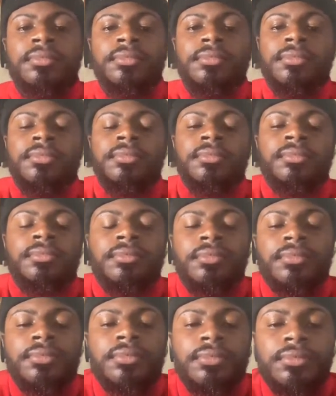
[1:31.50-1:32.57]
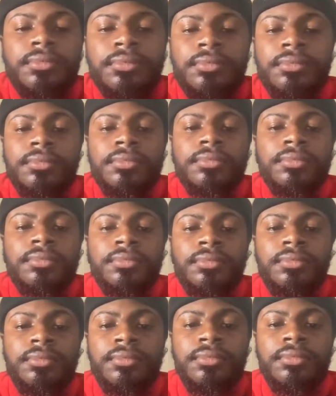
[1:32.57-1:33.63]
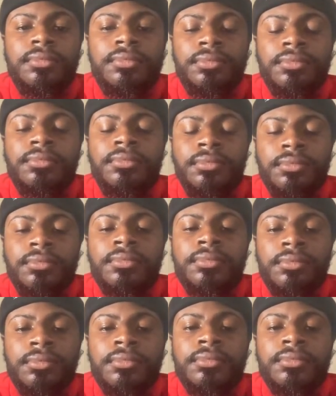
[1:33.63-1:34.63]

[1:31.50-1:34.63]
(not speaking)